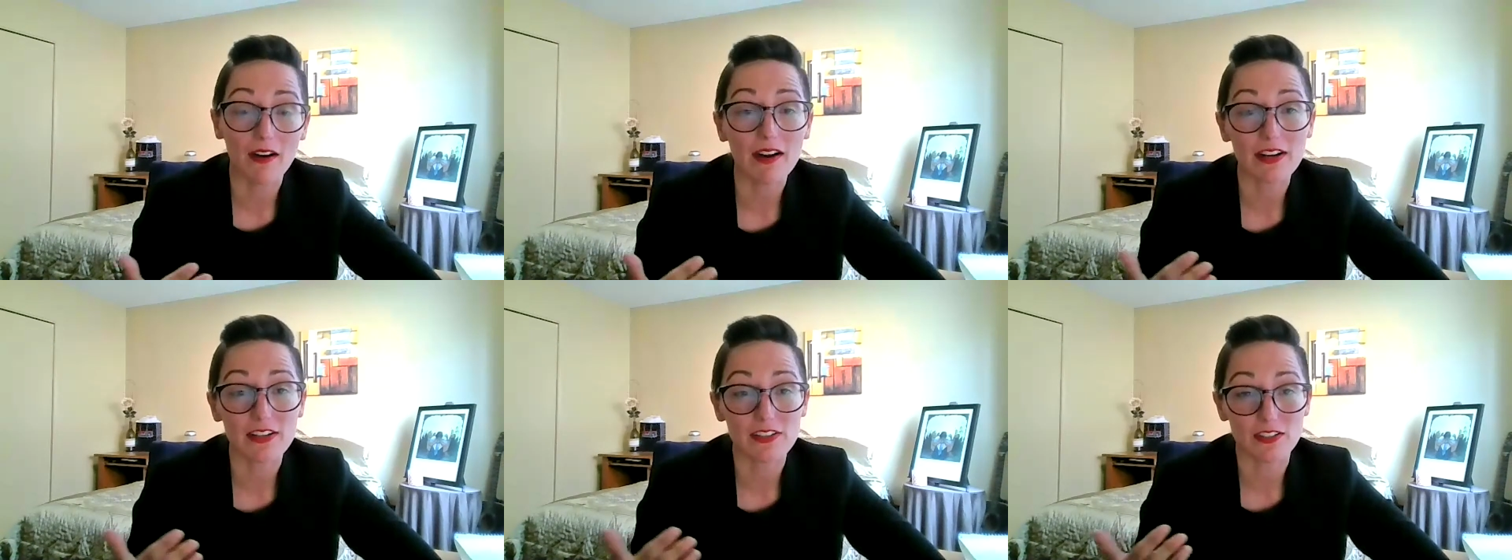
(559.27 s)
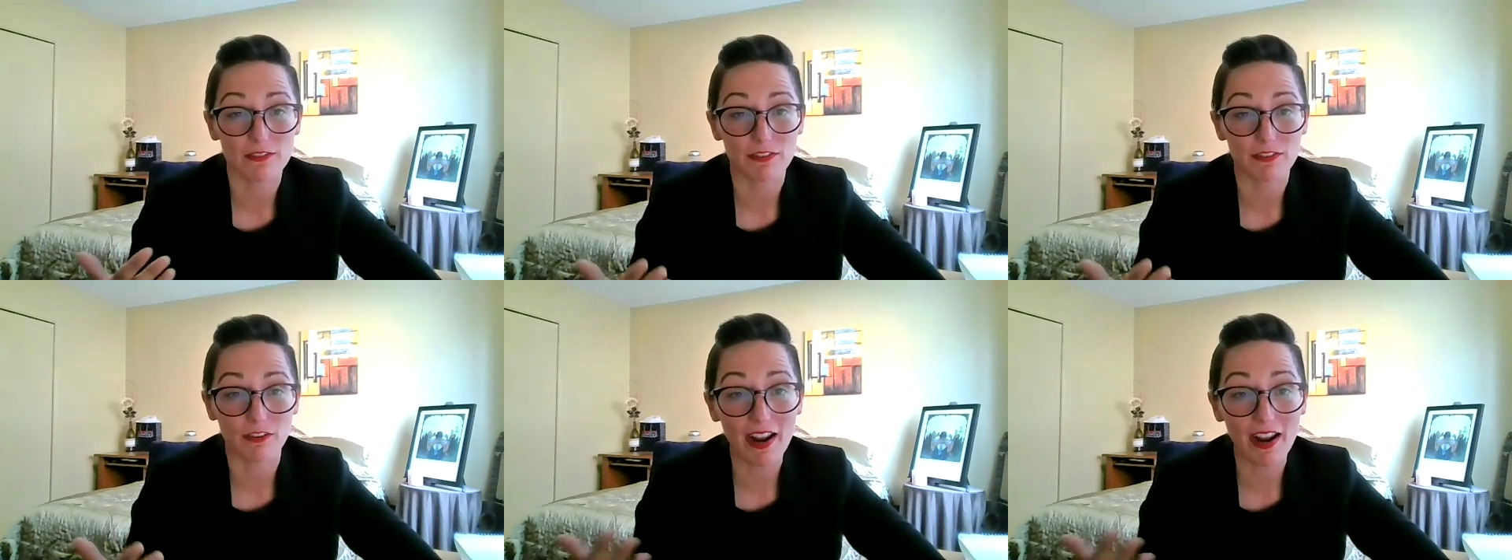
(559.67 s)

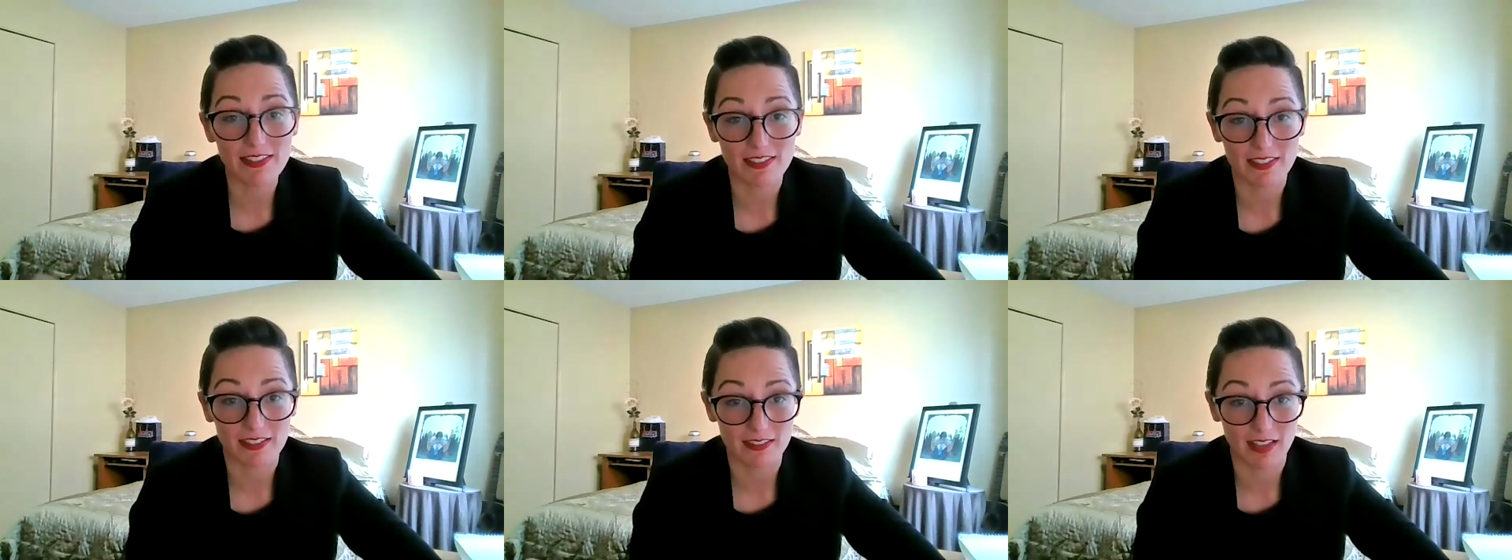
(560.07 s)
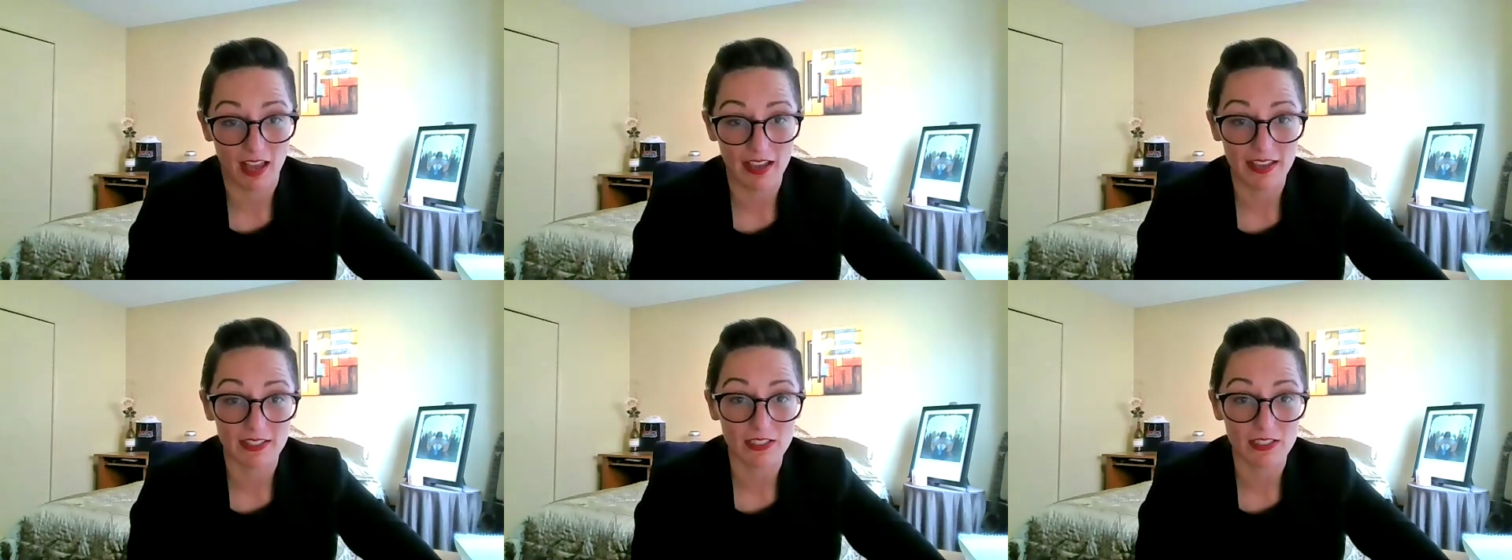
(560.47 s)
areas of forensic
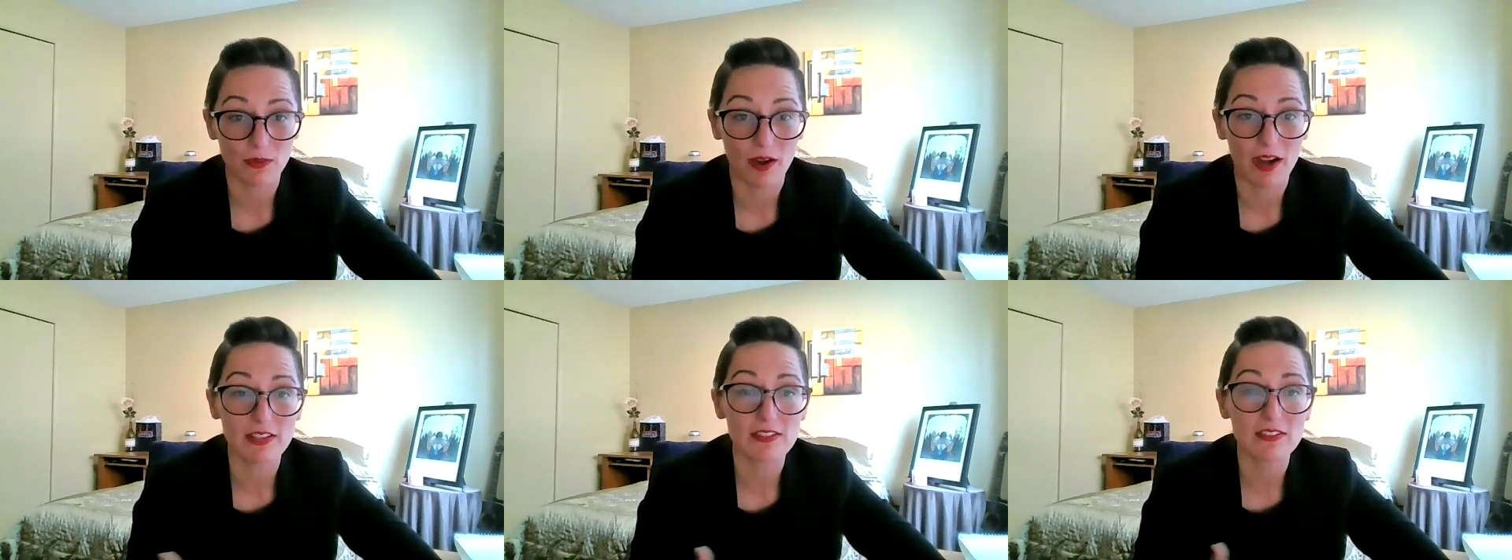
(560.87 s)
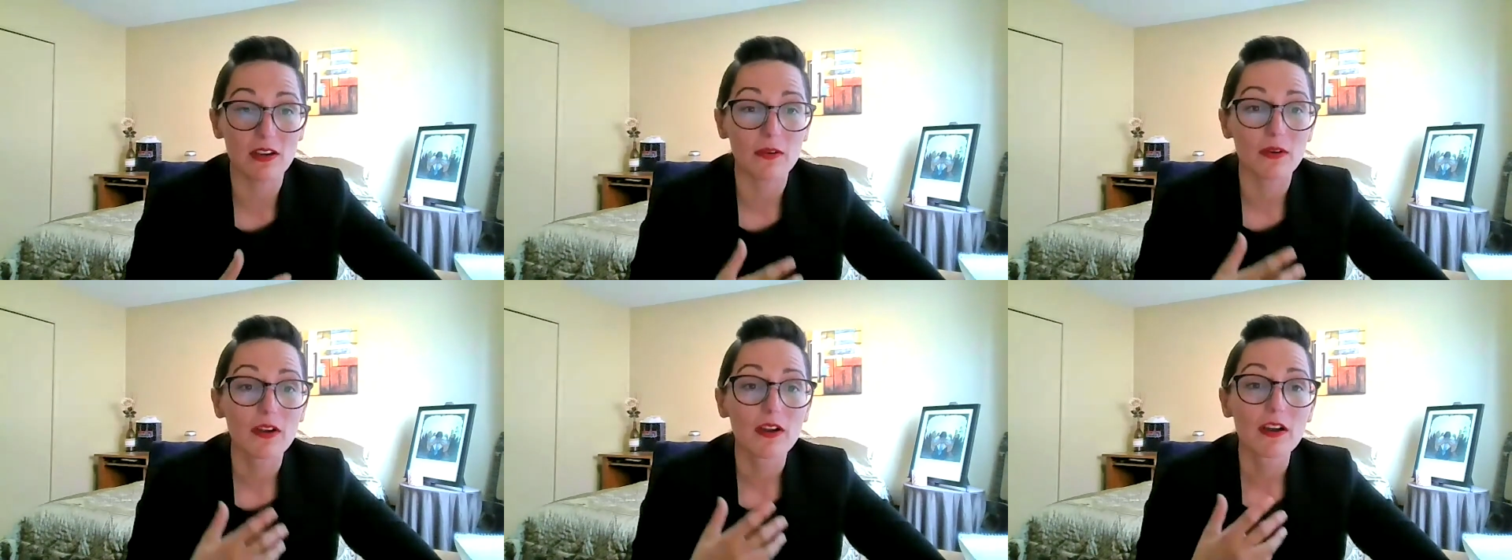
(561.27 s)
science, right?
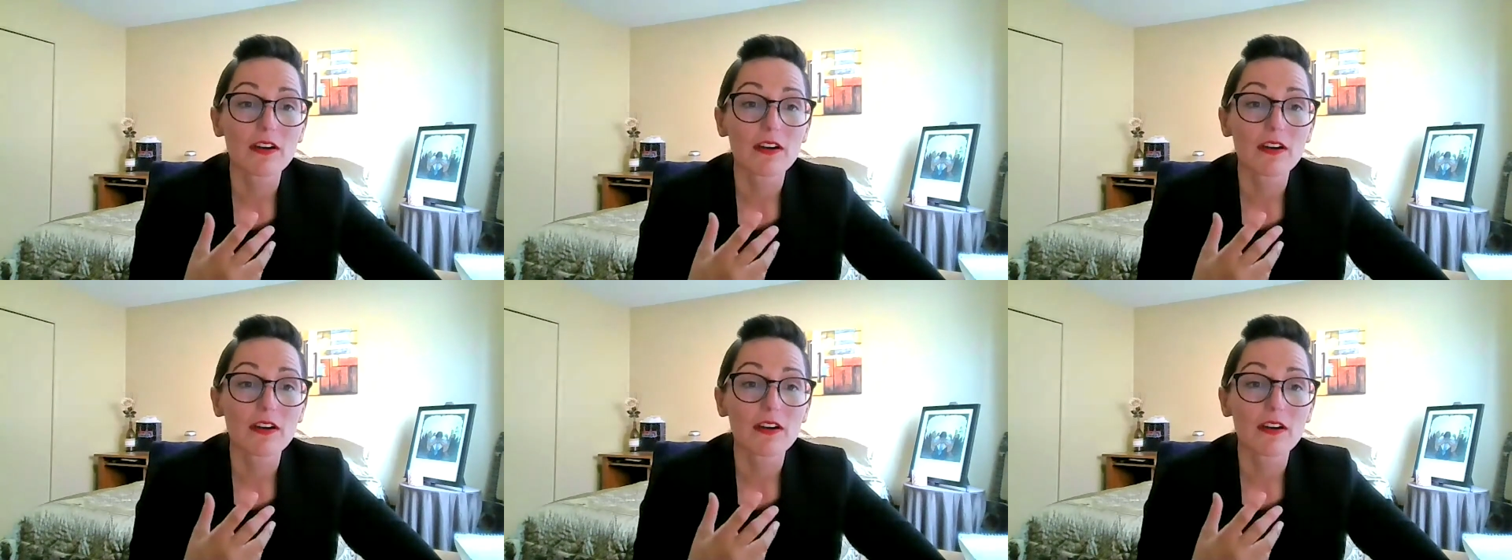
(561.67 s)
So